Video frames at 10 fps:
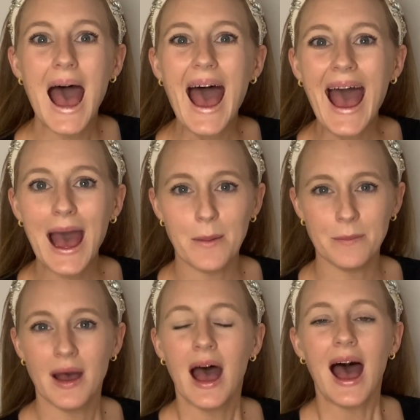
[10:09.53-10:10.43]

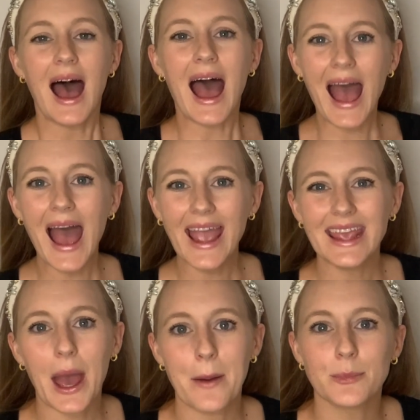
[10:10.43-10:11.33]
Am. I
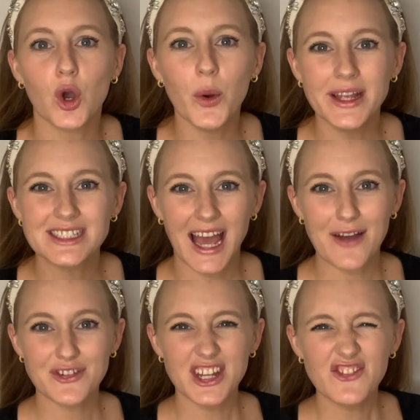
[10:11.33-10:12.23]
am going to
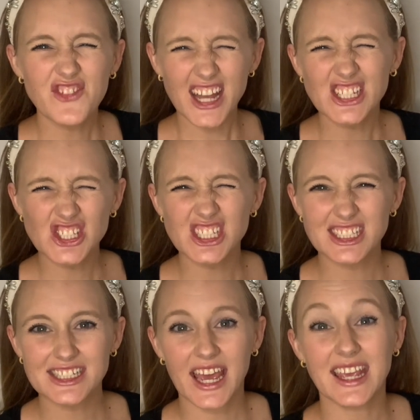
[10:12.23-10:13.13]
have an adventure
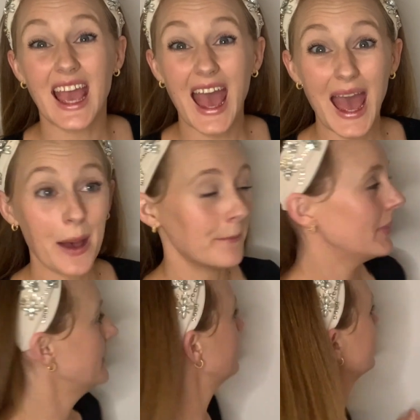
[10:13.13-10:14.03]
today. Am.
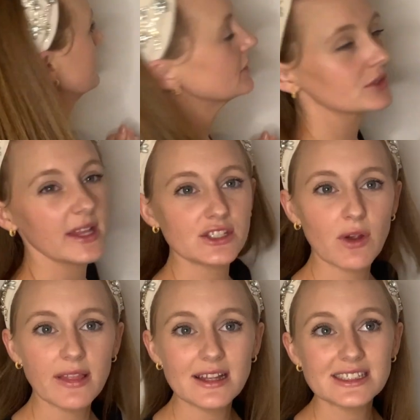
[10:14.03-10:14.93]
So let's
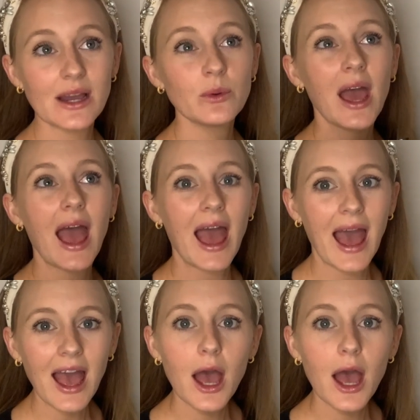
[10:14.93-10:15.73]
write that down. Am.